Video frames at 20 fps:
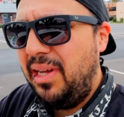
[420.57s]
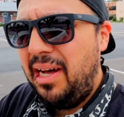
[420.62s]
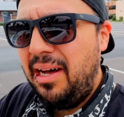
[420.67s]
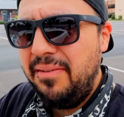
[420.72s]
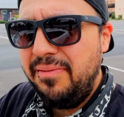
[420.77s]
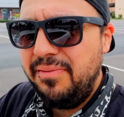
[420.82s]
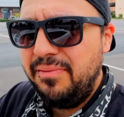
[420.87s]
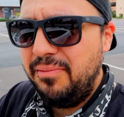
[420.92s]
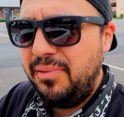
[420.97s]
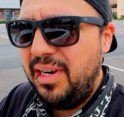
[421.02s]

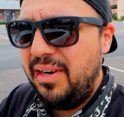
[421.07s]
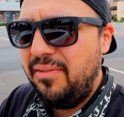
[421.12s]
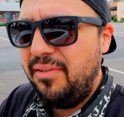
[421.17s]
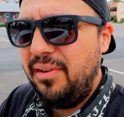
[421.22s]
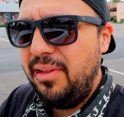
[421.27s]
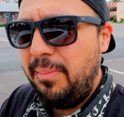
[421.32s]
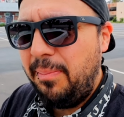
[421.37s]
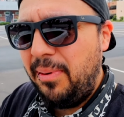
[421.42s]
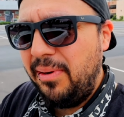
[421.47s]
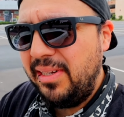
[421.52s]
off
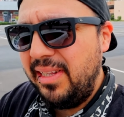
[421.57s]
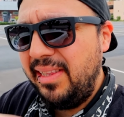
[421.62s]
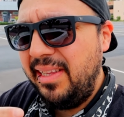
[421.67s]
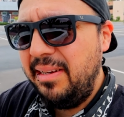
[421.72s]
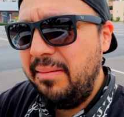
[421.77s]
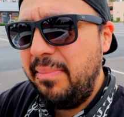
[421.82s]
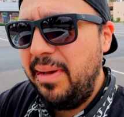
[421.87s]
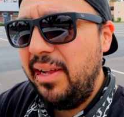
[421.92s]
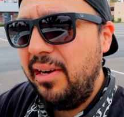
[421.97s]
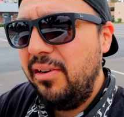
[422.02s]
whatever the part that
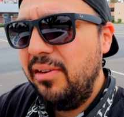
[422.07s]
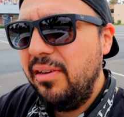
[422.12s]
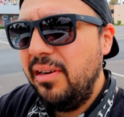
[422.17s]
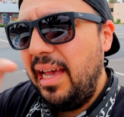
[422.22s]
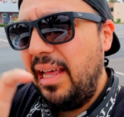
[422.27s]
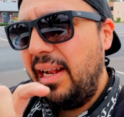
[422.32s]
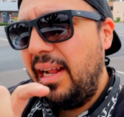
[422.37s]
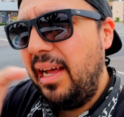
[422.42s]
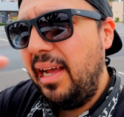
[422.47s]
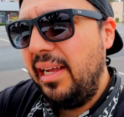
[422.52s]
didn't matter,
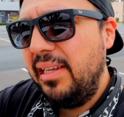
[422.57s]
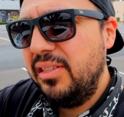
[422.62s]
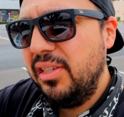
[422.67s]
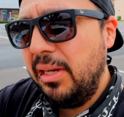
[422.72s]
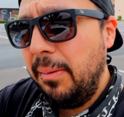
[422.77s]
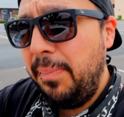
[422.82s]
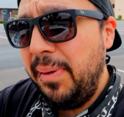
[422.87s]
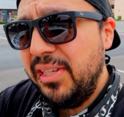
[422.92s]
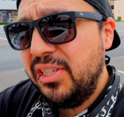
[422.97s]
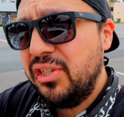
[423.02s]
and I took
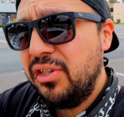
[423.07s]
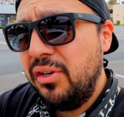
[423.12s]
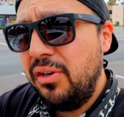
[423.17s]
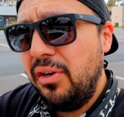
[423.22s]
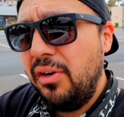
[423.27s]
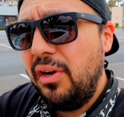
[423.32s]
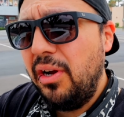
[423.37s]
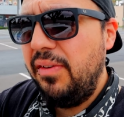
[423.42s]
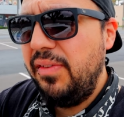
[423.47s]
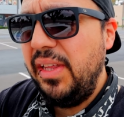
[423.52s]
a
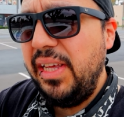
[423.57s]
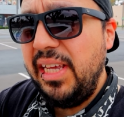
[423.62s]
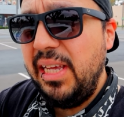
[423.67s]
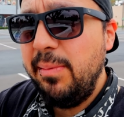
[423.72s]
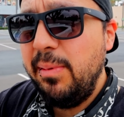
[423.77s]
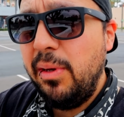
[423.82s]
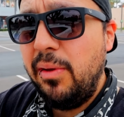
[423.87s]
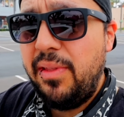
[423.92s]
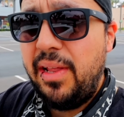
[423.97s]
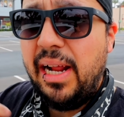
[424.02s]
picture of the
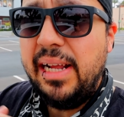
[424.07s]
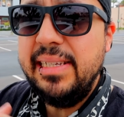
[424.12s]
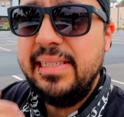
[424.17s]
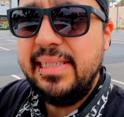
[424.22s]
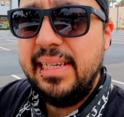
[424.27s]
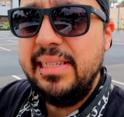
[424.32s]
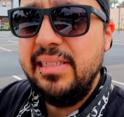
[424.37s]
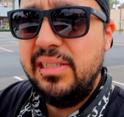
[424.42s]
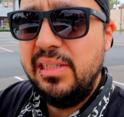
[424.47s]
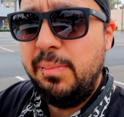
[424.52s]
email that I
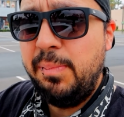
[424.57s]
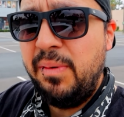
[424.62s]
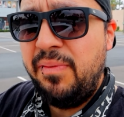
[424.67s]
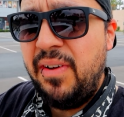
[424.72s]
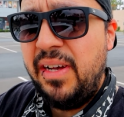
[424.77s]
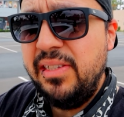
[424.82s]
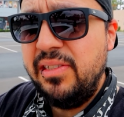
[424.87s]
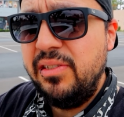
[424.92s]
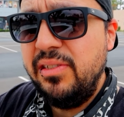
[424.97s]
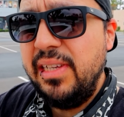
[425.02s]
sent to the
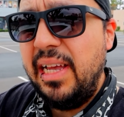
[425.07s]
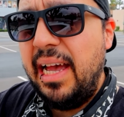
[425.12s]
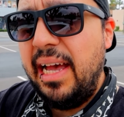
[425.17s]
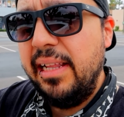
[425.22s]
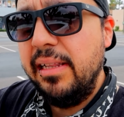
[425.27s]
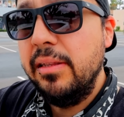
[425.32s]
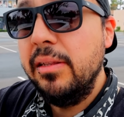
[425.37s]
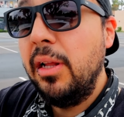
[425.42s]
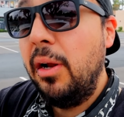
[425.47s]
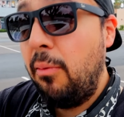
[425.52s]
professors
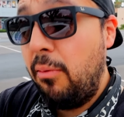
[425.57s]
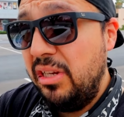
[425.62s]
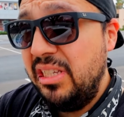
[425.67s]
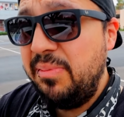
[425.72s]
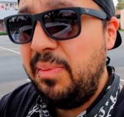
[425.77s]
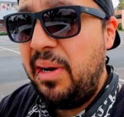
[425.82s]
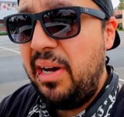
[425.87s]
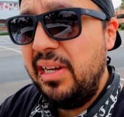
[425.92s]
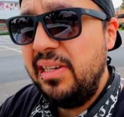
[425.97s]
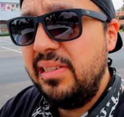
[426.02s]
and their
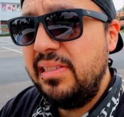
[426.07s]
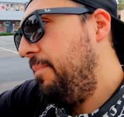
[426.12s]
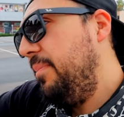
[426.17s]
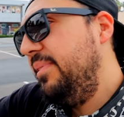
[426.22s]
response.